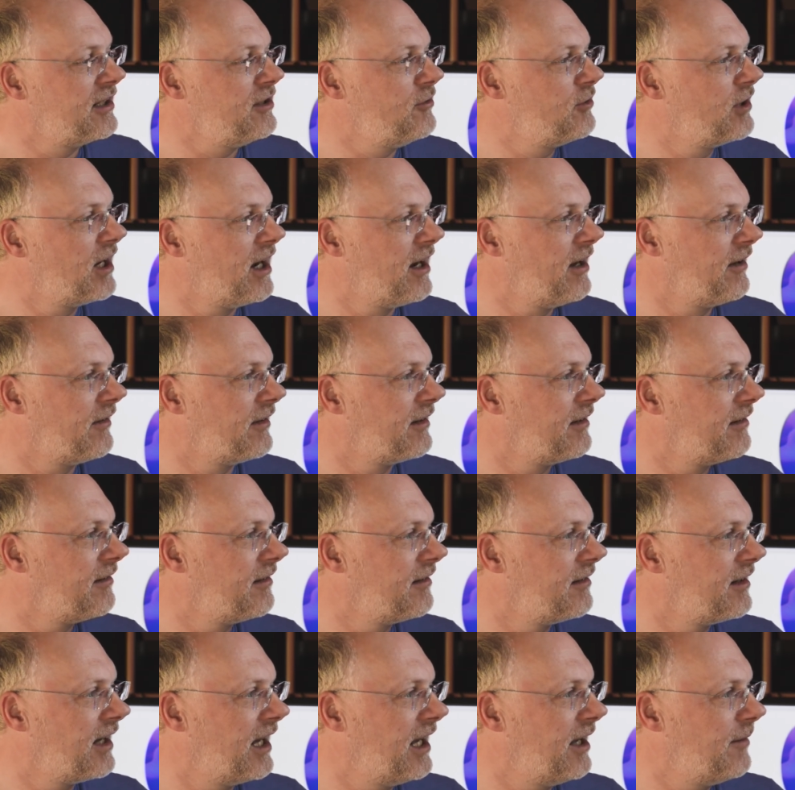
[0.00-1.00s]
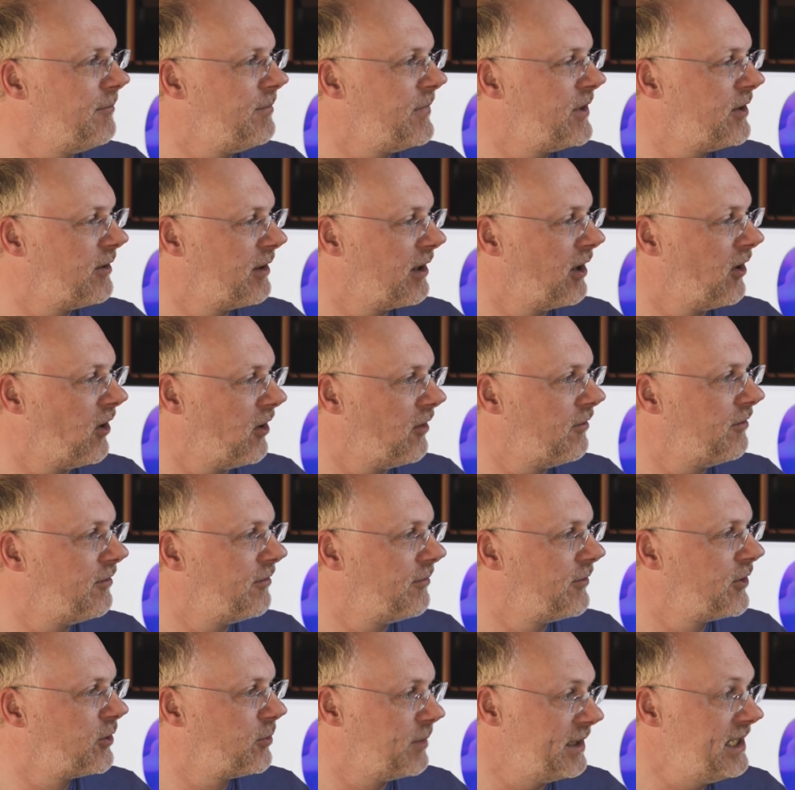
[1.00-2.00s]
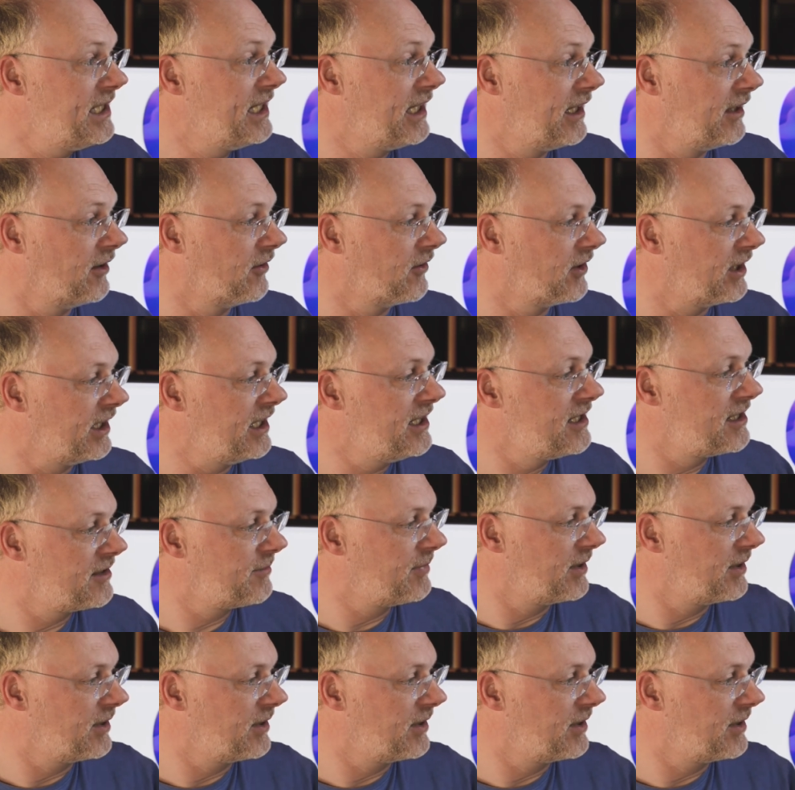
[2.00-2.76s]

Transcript: You can't do a lot of tweaking on each,